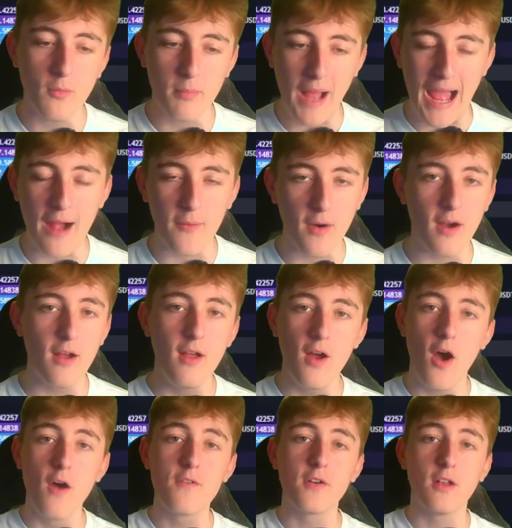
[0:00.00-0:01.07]
power
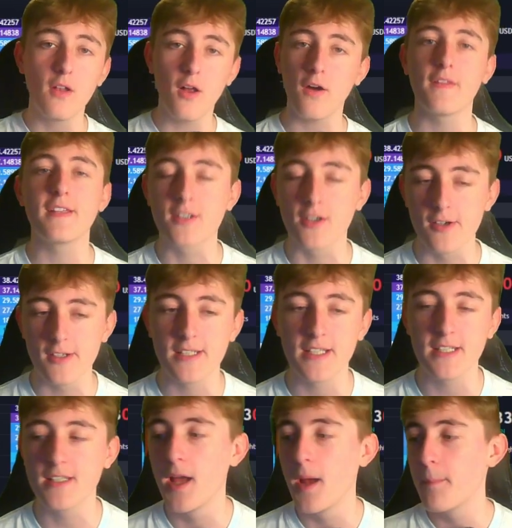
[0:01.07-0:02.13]
over a lot of these
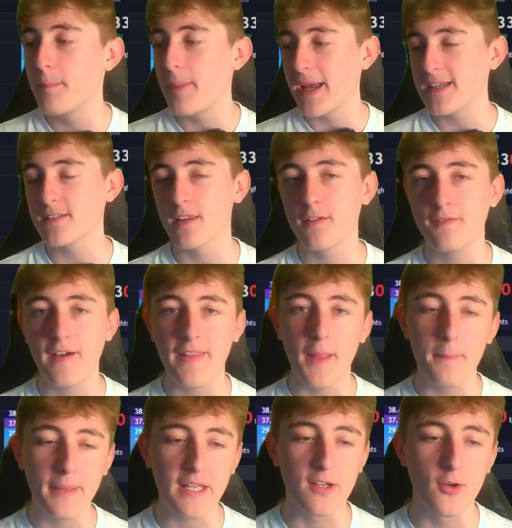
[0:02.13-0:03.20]
currencies based on the fact
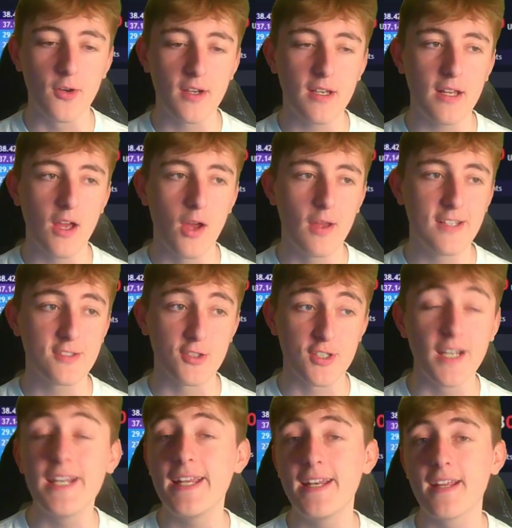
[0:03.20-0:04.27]
that Bitcoin is
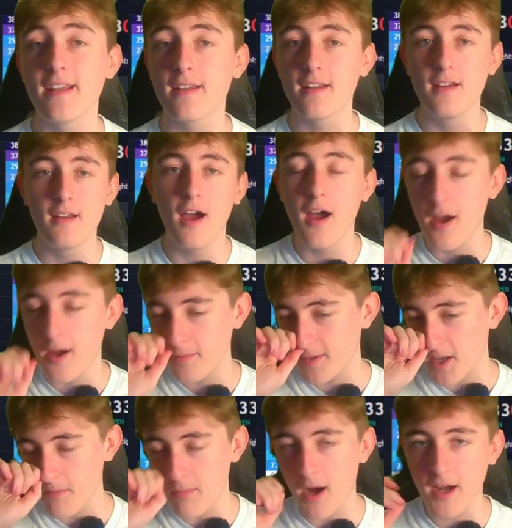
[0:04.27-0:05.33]
such a leading
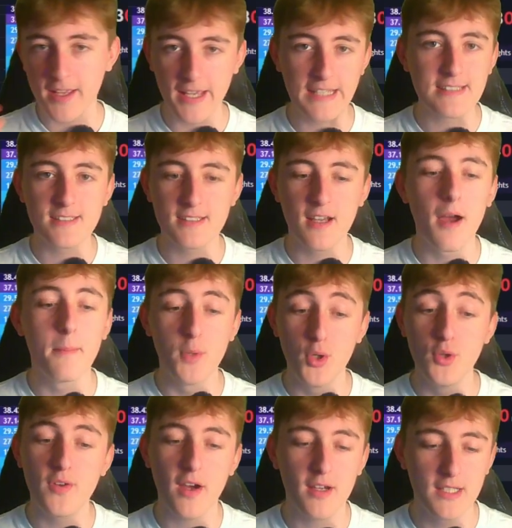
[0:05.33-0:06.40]
market
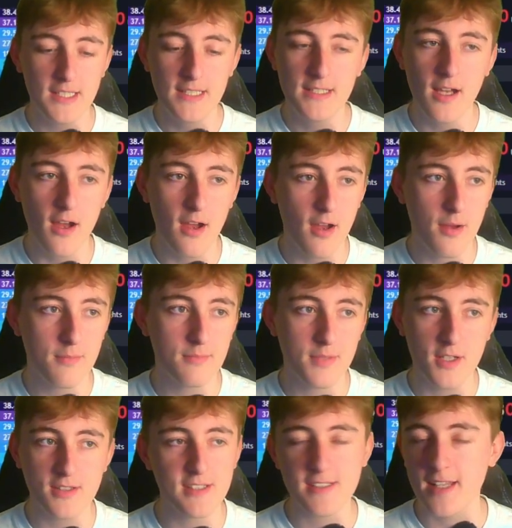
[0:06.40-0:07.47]
mover,
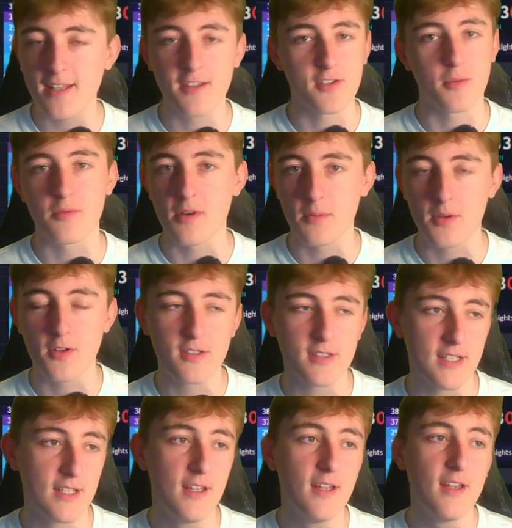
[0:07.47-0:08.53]
because it's like the top
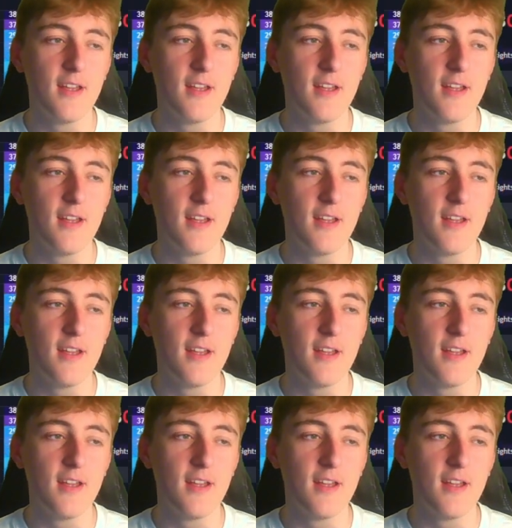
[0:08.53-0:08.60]
cryptocurrency.